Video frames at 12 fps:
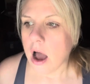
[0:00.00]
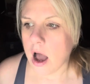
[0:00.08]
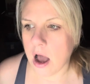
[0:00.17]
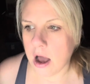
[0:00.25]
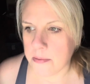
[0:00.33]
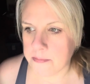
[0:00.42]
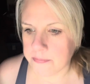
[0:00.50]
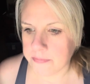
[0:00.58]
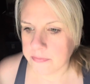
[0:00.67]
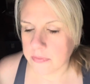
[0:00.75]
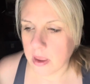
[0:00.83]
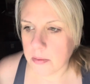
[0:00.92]

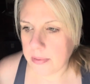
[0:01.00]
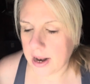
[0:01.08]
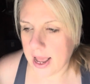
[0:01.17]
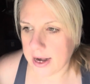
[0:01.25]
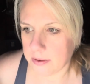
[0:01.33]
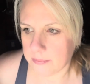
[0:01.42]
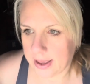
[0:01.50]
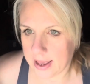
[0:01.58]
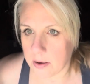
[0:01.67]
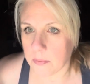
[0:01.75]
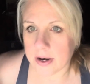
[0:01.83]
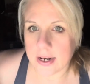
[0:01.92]
Um, but anyway,
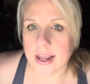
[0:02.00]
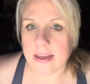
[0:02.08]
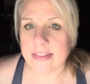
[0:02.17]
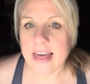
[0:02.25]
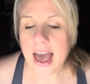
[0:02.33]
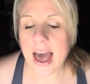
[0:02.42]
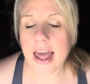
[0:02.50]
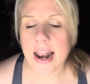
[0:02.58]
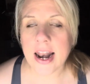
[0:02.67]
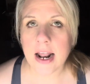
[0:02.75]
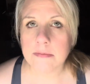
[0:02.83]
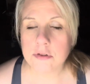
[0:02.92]
I wanted to get that.
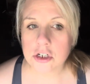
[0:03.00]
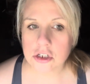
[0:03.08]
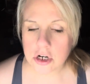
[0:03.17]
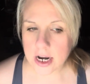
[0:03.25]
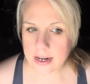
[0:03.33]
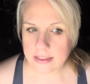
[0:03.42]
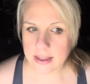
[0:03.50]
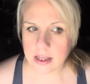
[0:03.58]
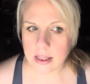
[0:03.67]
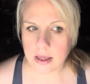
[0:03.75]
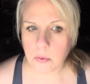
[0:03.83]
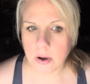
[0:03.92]
And I'm just trying to think
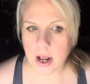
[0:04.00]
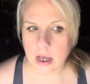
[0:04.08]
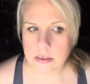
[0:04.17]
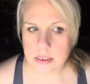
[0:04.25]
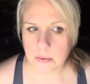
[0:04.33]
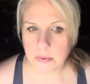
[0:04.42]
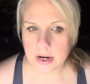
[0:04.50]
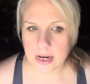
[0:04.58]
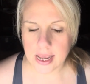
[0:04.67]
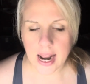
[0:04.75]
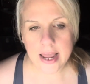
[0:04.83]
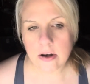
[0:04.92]
like what else I wanted to
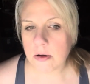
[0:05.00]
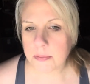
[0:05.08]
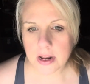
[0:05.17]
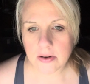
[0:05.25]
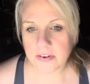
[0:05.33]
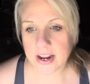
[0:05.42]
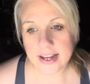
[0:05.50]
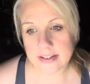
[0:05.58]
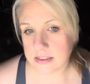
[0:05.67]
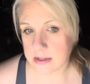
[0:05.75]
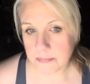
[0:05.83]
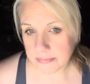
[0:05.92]
get. I know I'm going to forget
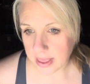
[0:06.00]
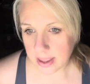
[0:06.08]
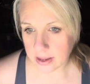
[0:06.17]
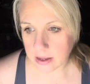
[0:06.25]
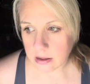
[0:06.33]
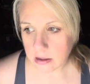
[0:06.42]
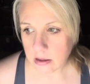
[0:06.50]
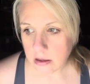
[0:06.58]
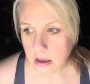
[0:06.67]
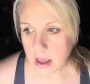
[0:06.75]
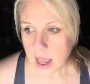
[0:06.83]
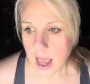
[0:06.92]
something.
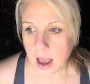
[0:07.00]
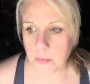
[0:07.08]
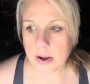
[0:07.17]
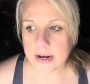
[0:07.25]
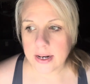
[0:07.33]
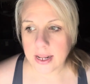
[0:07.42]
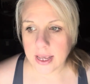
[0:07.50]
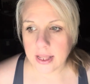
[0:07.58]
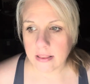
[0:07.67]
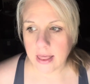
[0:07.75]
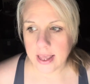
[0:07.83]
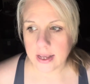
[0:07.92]
I wanted to
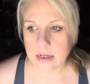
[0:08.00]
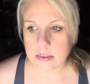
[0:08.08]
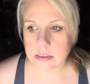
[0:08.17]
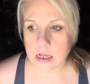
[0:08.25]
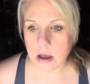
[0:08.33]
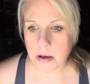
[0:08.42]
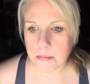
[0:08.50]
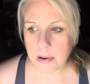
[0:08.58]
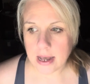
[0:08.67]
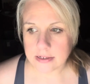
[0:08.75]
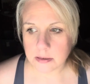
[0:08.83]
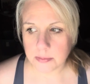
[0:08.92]
get like some
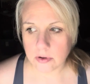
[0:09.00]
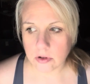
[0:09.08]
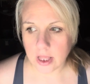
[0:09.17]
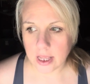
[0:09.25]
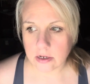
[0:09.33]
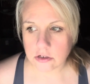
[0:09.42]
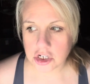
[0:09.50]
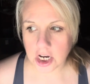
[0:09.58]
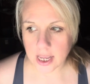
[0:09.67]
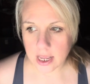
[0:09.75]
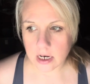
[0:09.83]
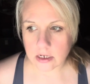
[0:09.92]
possible like
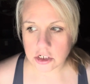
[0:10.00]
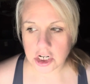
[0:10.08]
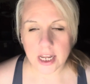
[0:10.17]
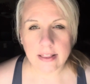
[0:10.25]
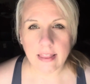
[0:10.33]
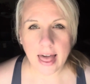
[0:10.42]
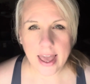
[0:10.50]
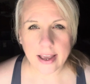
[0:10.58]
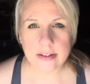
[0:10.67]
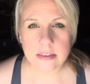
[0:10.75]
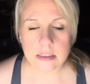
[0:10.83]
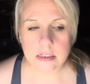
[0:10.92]
chicken, chicken
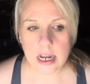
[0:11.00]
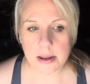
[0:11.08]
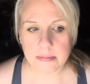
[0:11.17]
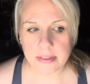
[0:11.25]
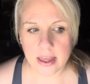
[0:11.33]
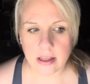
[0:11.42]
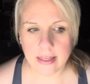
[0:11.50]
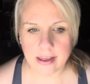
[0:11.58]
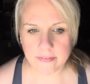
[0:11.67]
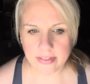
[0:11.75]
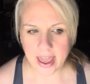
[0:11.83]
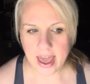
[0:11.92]
legs type thing. Like
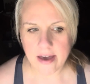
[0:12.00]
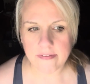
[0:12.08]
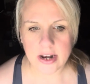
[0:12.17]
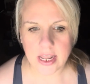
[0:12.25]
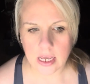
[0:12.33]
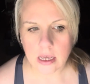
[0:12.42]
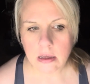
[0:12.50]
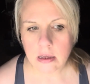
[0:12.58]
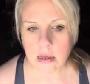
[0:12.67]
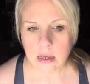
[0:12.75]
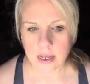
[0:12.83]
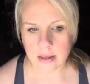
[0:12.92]
if they have any
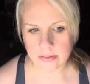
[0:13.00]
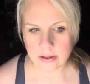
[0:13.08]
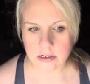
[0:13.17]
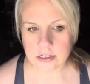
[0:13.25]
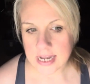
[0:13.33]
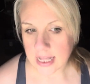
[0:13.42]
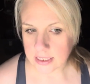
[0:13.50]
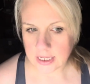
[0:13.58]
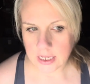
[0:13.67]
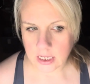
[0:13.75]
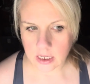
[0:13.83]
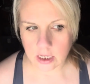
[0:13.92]
in their
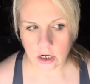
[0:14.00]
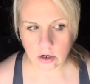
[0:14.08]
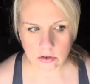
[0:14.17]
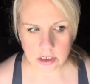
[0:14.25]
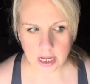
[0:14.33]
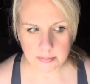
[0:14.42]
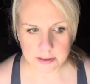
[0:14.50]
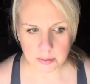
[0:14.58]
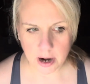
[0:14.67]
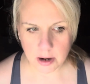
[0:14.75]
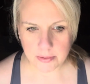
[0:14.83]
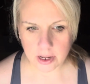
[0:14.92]
deli, you know, type
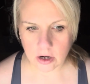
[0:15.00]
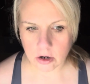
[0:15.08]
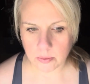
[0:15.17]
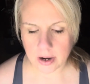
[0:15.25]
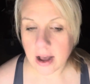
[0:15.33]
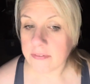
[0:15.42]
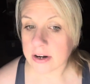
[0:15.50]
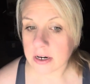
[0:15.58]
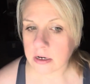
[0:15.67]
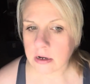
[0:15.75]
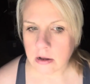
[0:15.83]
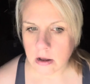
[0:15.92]
department or whatever.